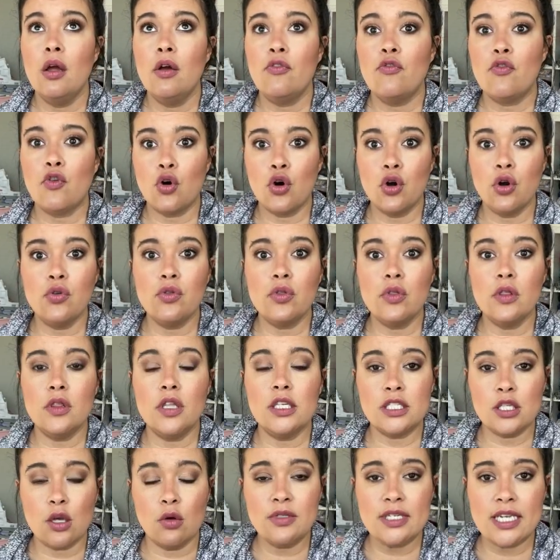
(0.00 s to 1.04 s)
for
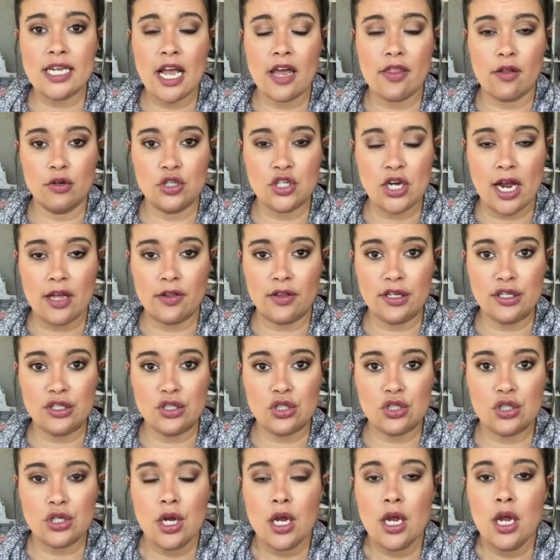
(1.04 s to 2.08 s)
the Sew Together
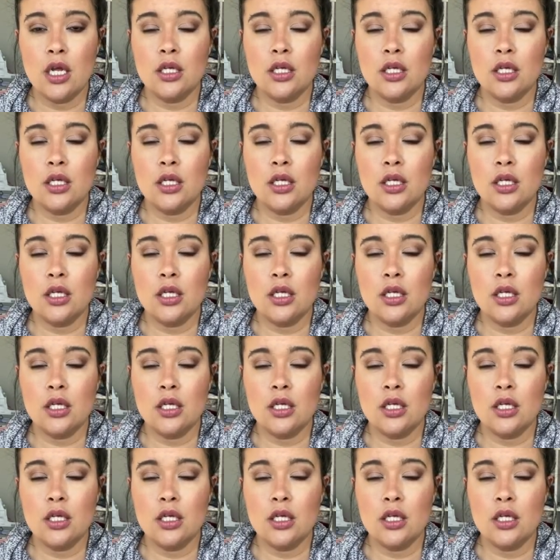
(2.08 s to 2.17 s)
Challenge.